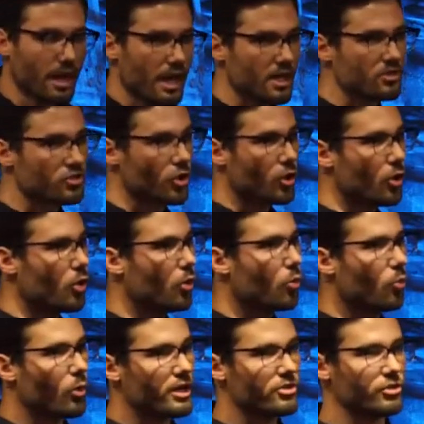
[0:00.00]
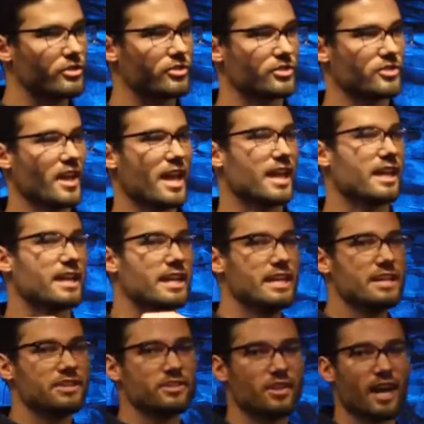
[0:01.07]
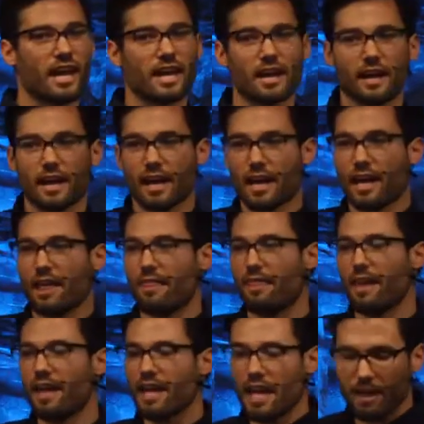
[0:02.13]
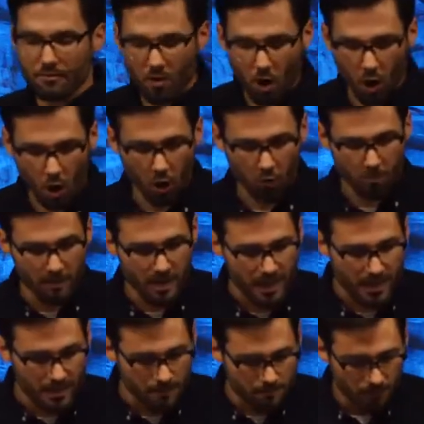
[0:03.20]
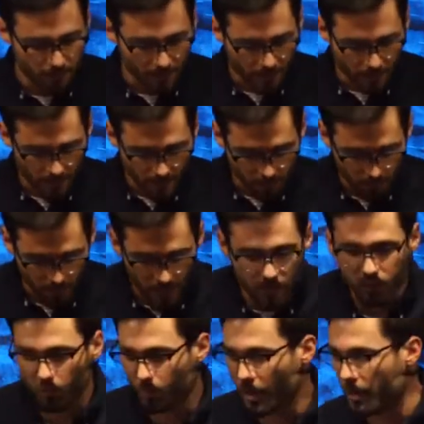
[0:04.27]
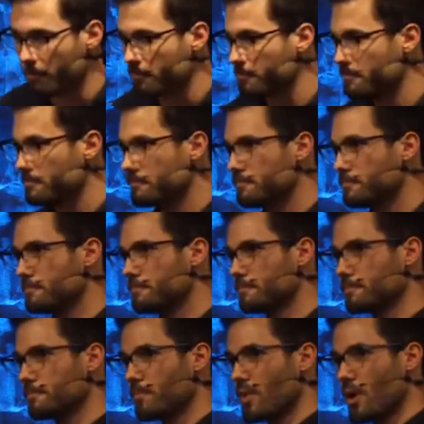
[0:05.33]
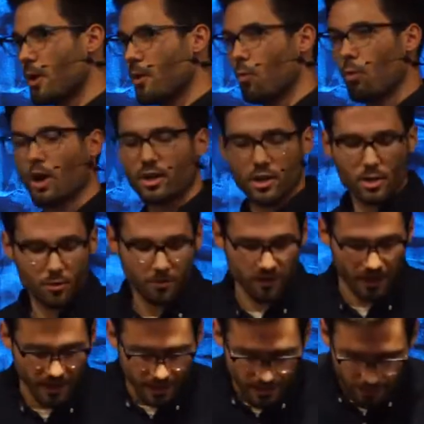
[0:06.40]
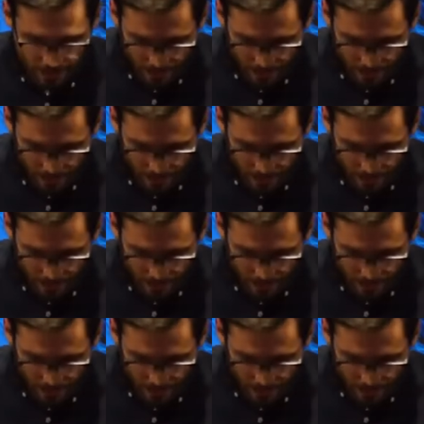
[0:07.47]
And so what is Jesus saying? He is saying, they have called me Beelzebub. What do you think